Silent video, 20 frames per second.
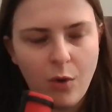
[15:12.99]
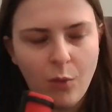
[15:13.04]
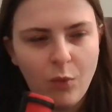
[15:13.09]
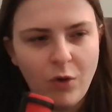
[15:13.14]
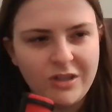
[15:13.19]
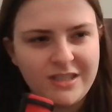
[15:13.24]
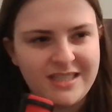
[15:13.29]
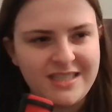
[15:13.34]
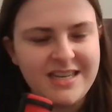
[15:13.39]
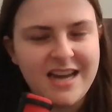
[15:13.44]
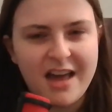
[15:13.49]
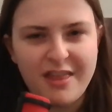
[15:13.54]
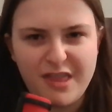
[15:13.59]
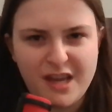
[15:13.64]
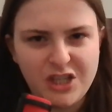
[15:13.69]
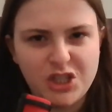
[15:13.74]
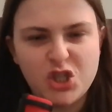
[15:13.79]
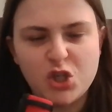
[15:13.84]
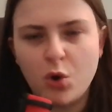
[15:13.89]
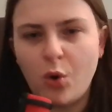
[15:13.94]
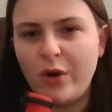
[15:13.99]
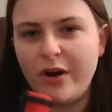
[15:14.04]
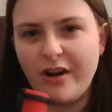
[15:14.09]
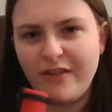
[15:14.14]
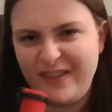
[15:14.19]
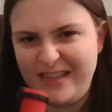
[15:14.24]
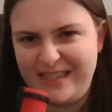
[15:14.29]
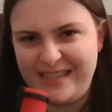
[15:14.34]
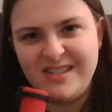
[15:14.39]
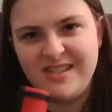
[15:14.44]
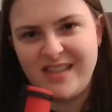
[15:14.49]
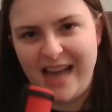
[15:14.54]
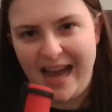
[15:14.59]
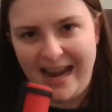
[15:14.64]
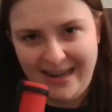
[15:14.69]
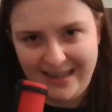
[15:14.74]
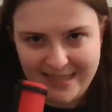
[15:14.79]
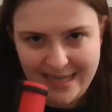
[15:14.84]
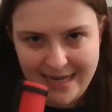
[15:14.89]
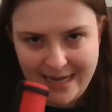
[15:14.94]
was nothing short of
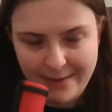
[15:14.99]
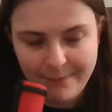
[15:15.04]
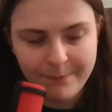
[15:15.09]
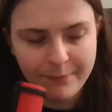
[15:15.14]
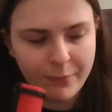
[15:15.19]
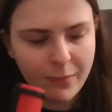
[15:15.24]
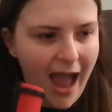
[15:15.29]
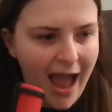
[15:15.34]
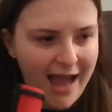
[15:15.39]
insanity.